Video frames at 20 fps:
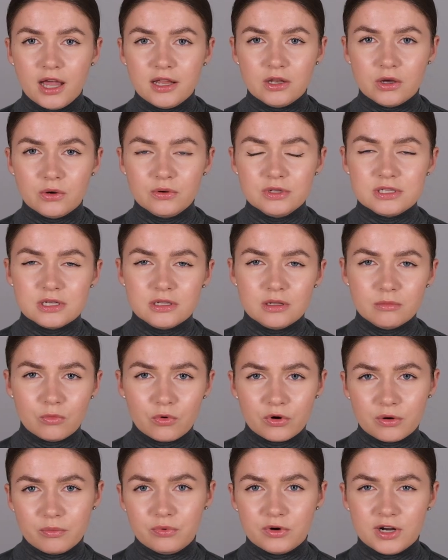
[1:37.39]
I know it's in a
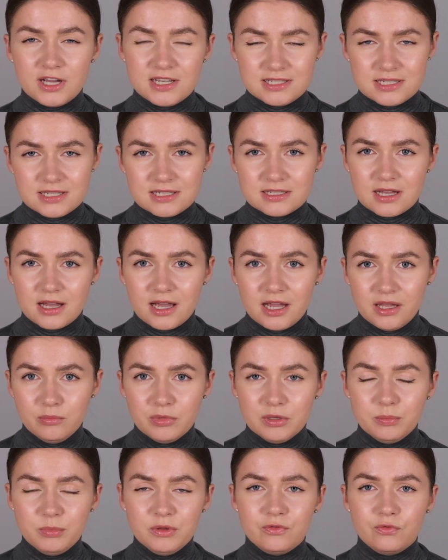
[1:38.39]
more pricey side,
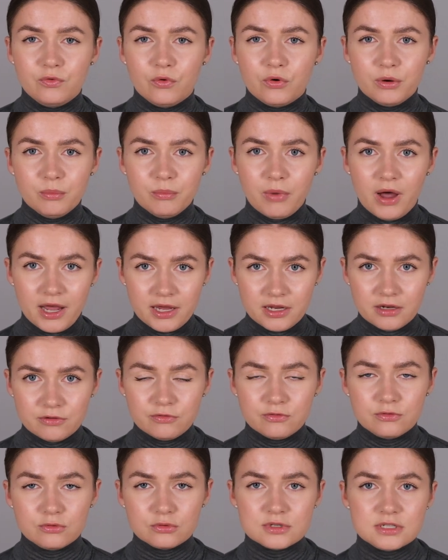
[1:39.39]
but before buying a
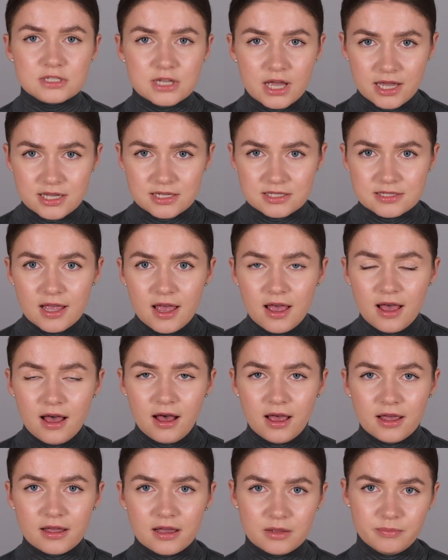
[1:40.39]
full size,
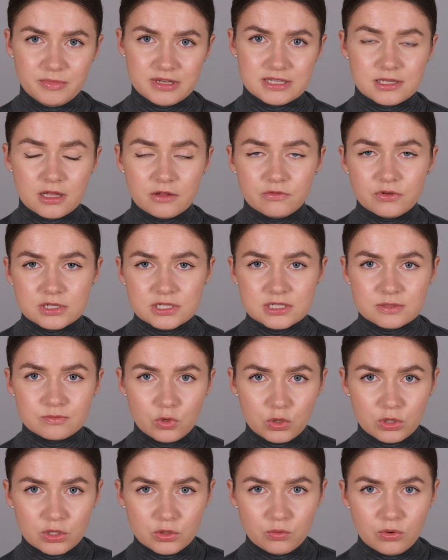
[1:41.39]
I got myself a
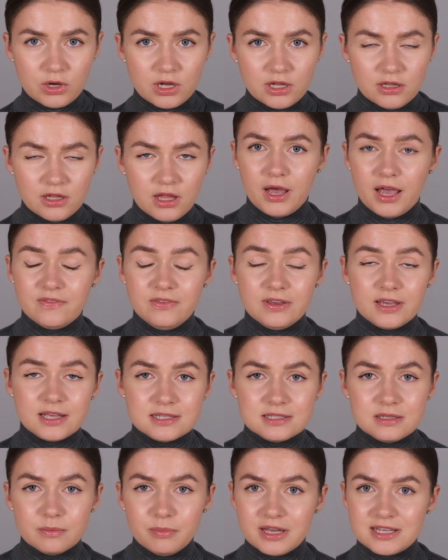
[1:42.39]
smaller one. I think
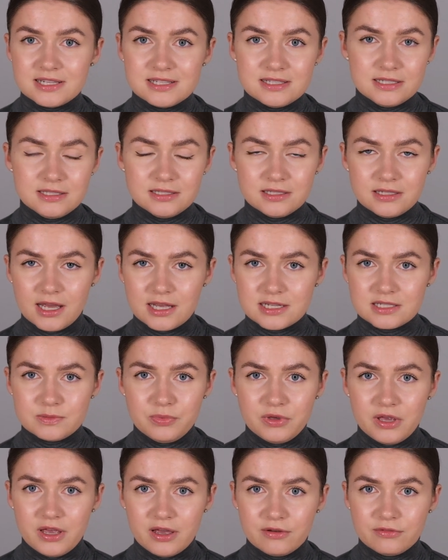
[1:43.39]
it's the best tinted
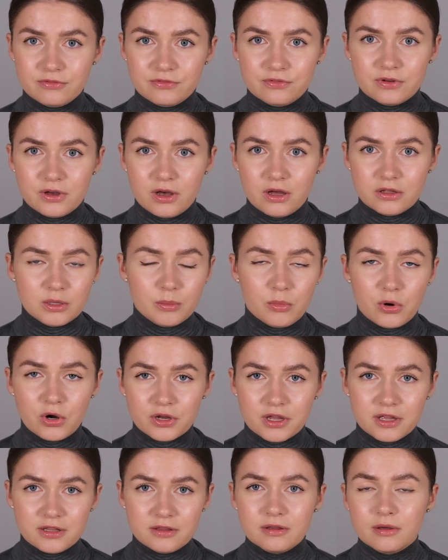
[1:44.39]
SPF on the
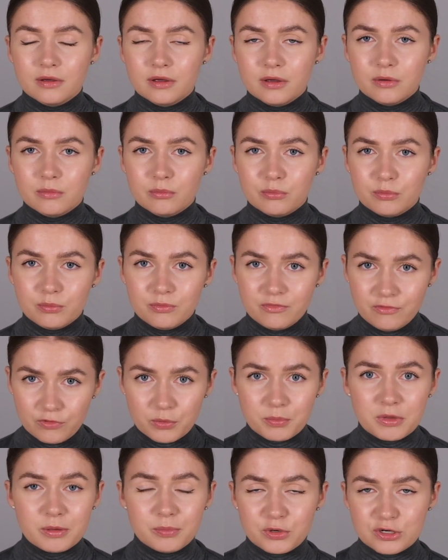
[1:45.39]
market for
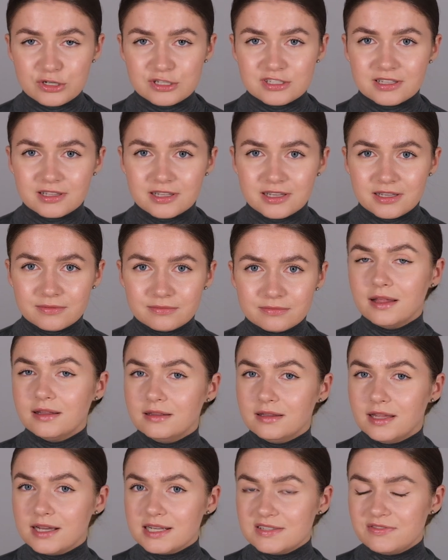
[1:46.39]
me personally.
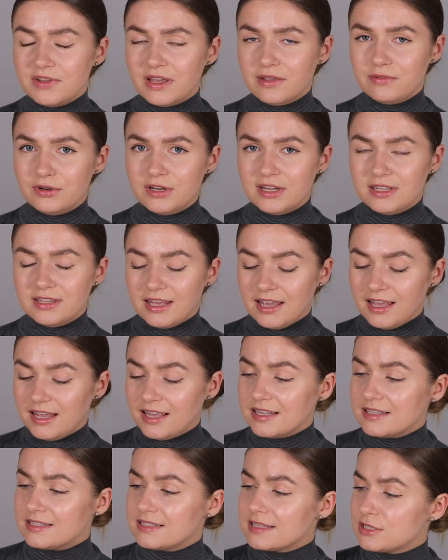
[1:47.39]
Next favorite,
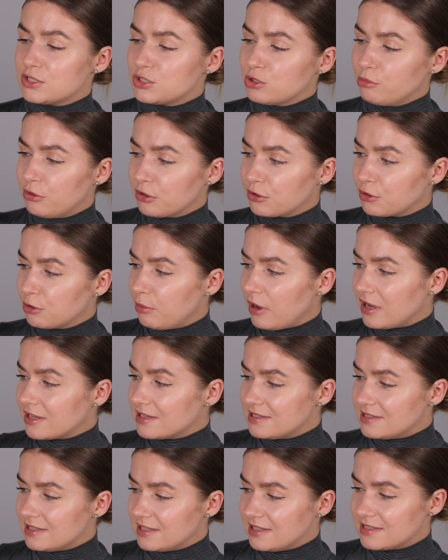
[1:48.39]
it's Supergoop
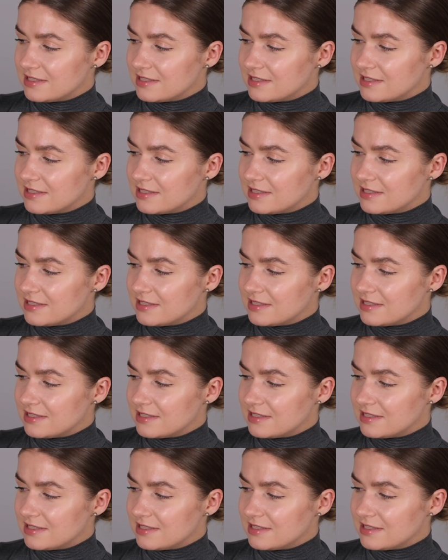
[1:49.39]
Unseen